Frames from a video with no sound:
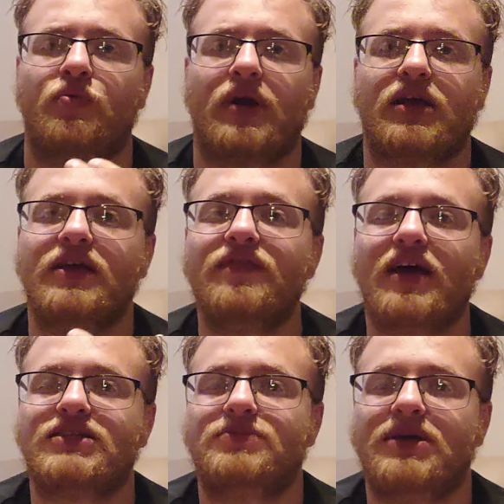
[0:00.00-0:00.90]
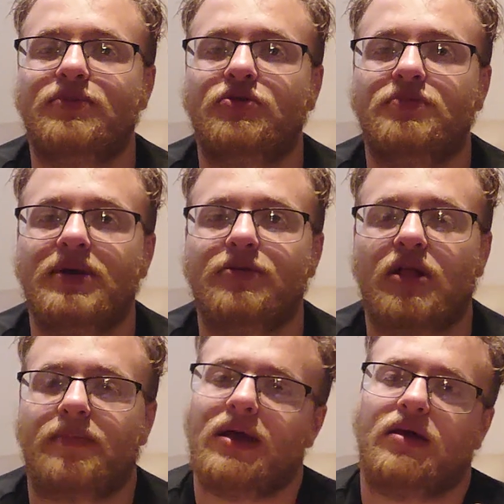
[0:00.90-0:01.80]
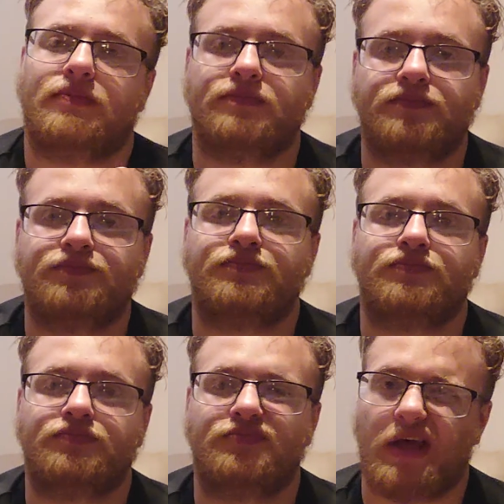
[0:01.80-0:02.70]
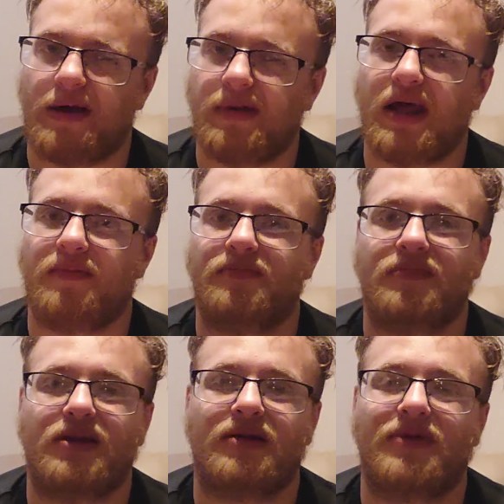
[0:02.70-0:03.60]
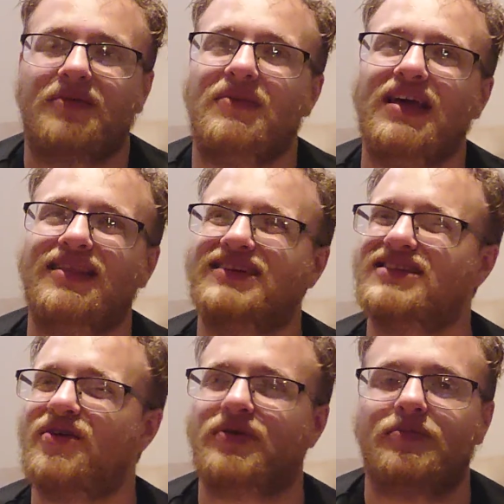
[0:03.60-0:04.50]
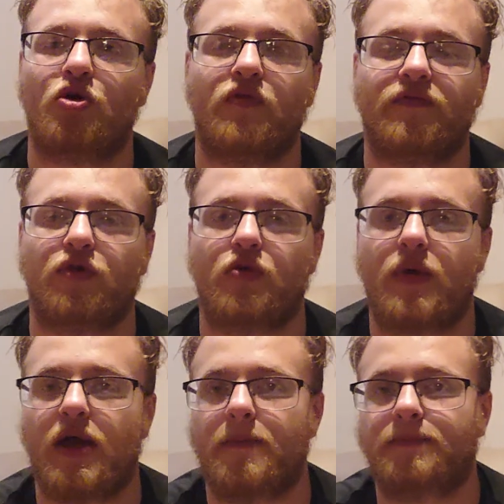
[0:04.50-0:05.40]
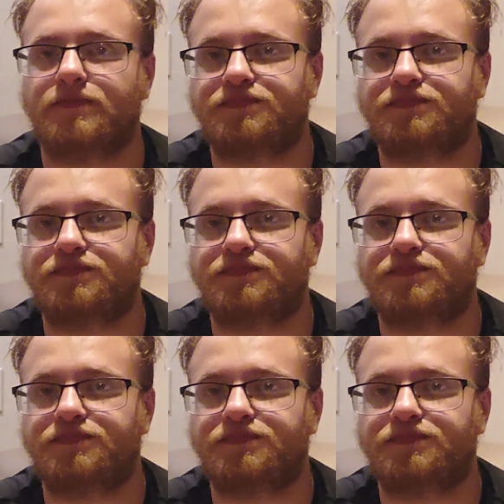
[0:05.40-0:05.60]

When I give that to people, people are like, man, Eminem. I'm like, man, that's not what I'm going for, right?